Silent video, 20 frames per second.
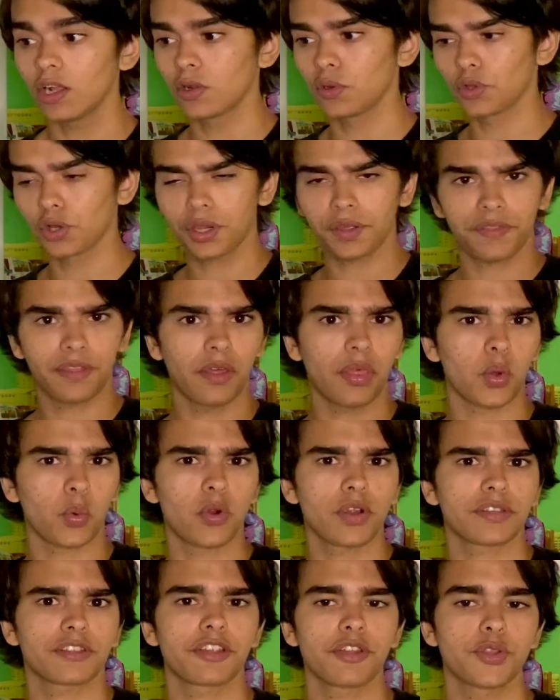look at the other
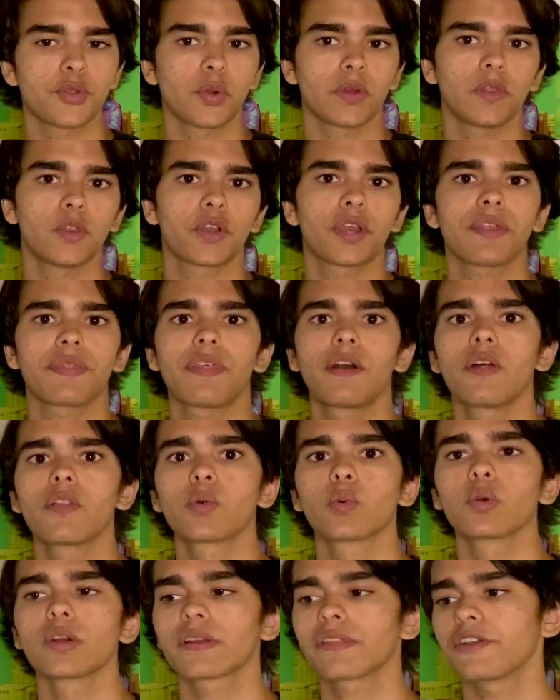work they're doing. Look at the other
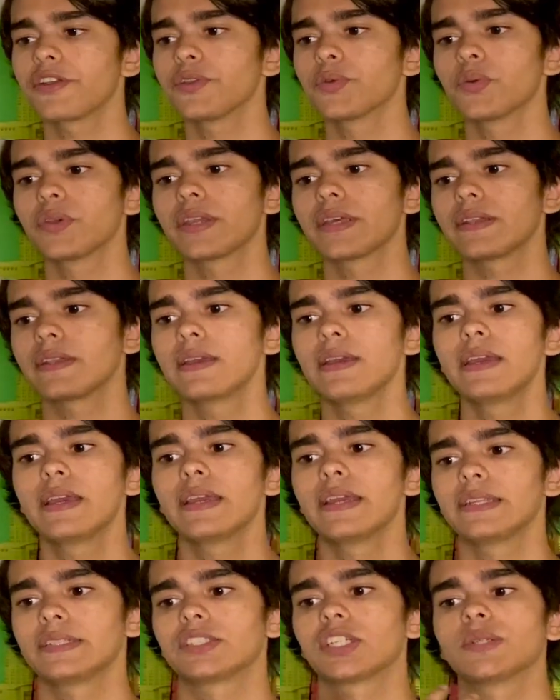work they're doing
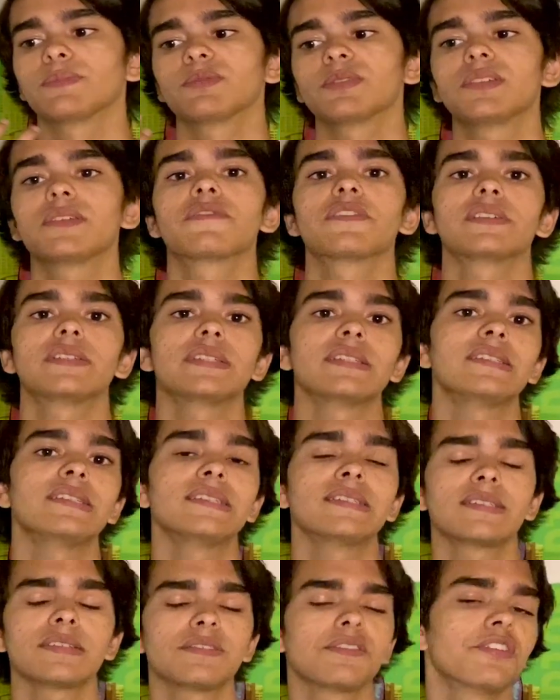in terms of different
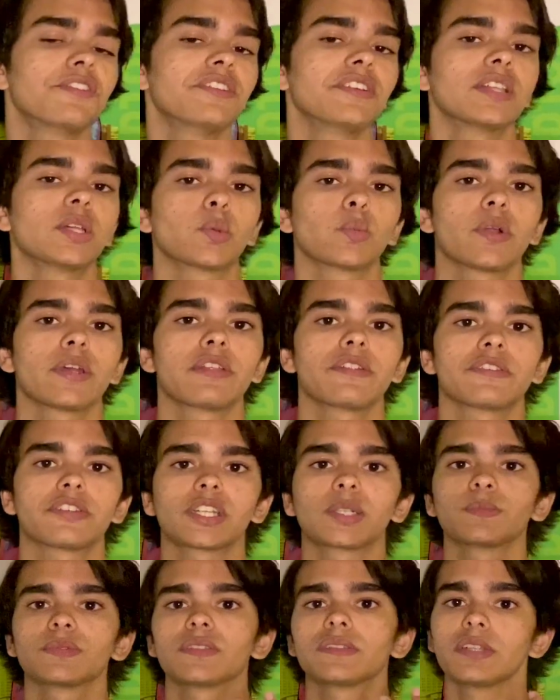diseases they're dealing with, in
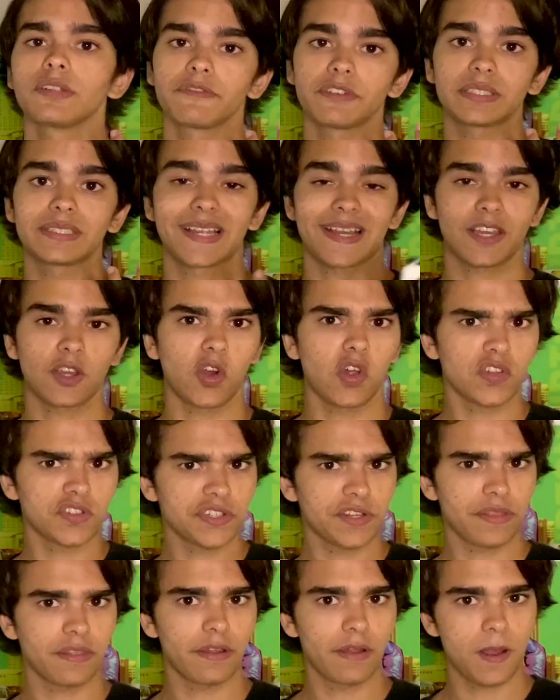terms of different
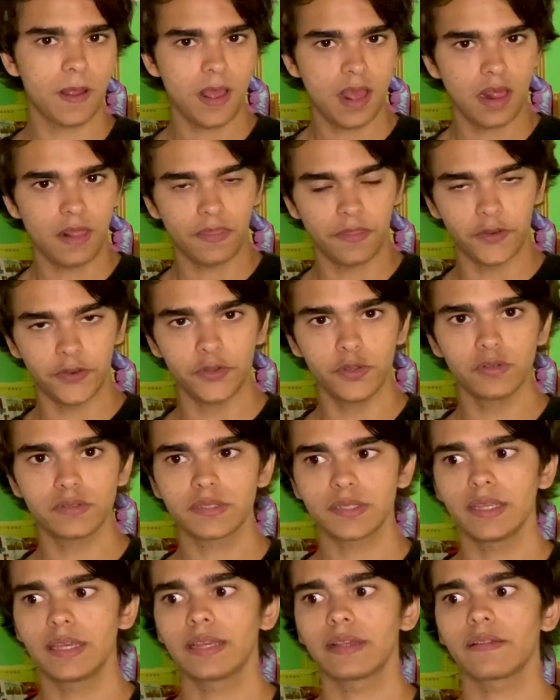technology they're
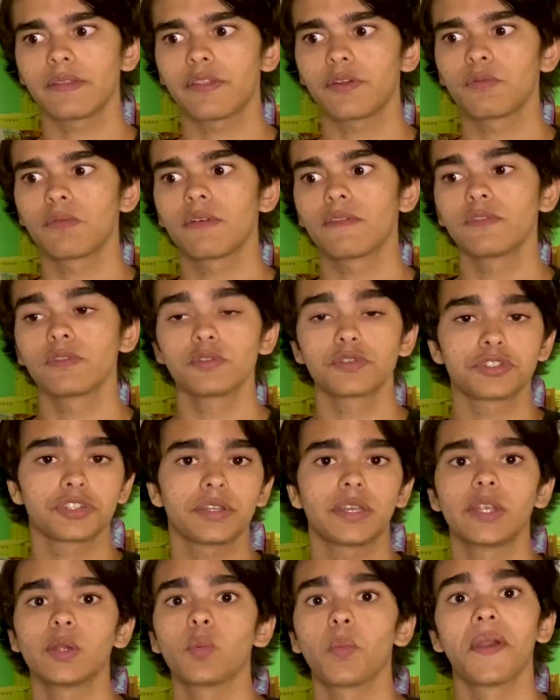using, the
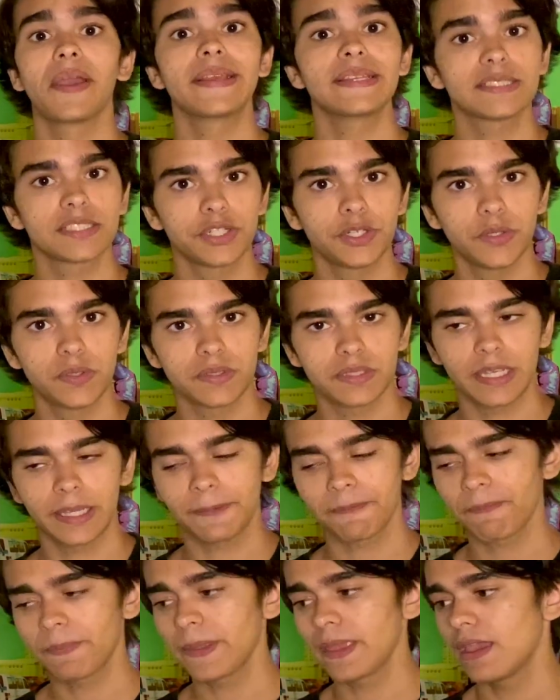revolutionary ways they're using,